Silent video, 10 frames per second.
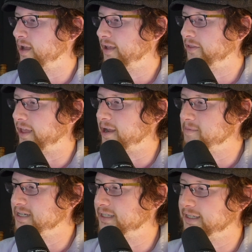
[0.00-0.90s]
and then
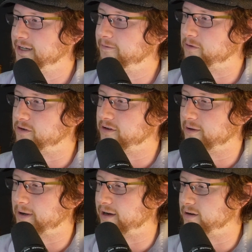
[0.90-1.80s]
ABC for the
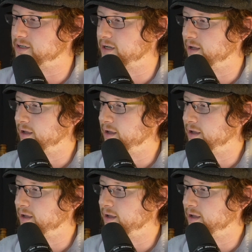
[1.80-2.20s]
buyers.